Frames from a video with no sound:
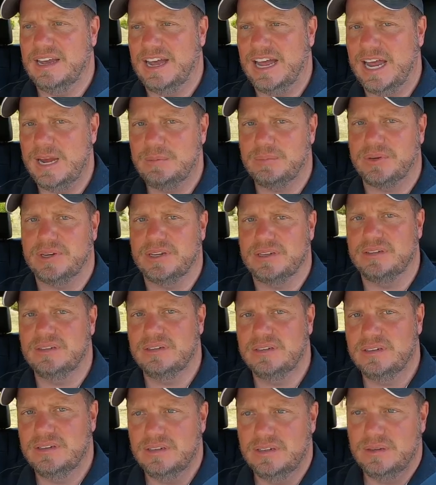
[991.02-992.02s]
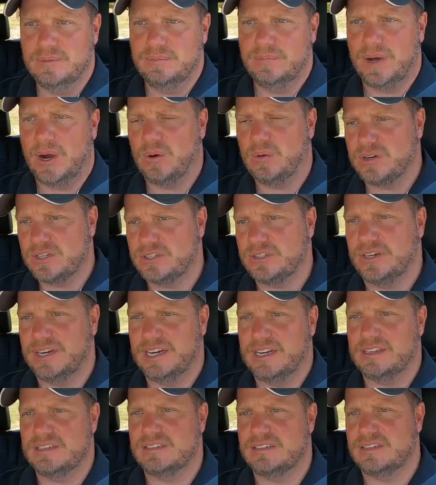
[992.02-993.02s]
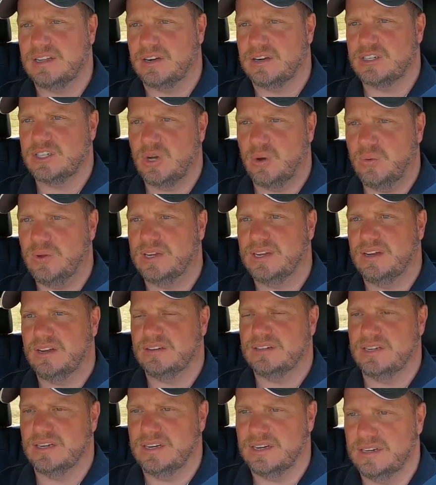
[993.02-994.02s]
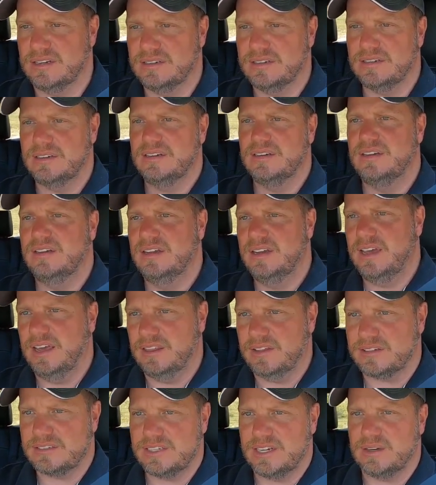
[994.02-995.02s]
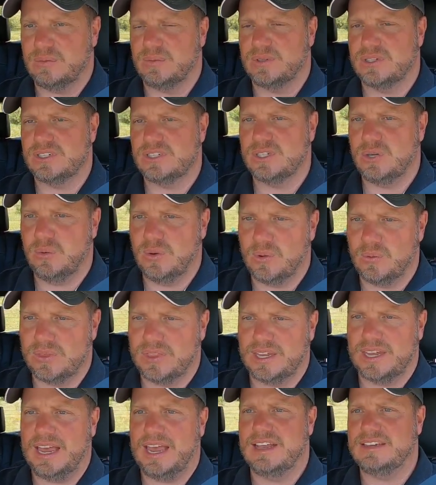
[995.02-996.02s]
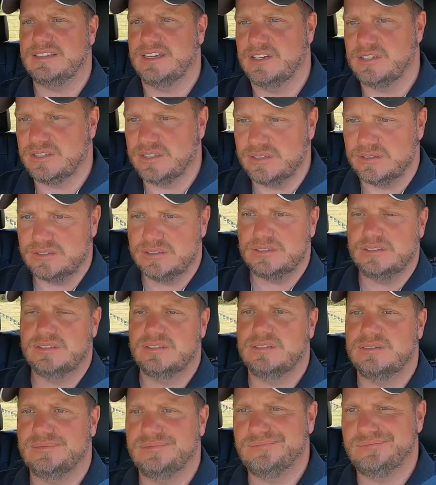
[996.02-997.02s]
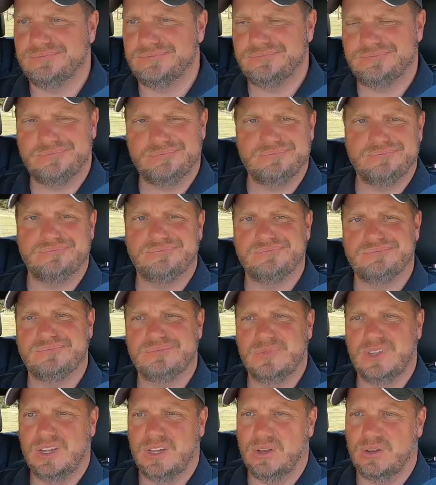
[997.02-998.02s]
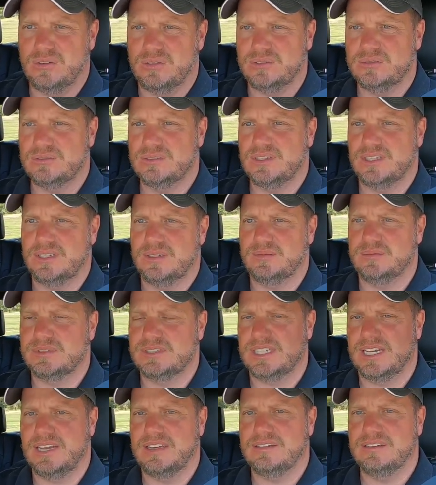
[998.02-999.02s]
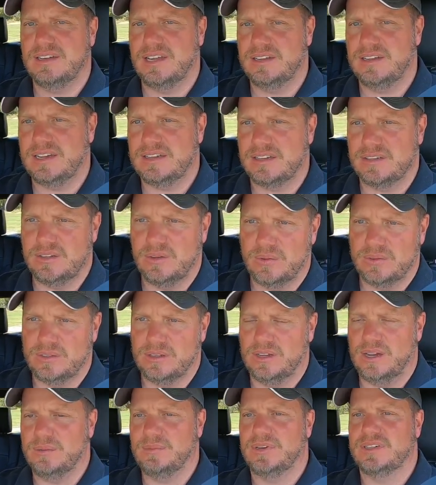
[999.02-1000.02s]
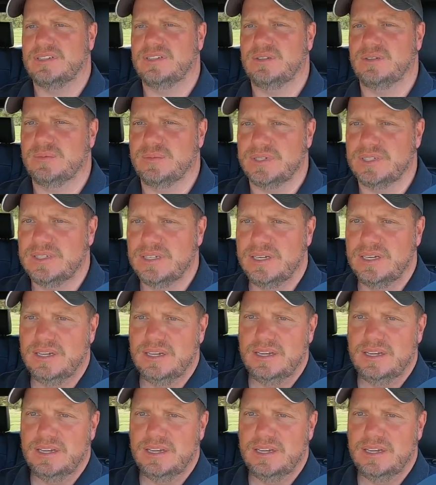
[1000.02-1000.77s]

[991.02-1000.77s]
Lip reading: hybrid powertrains that are towing here today. It looks like we're just towing with the gas engines. A little sad. I'd like to tow with the hybrid too, but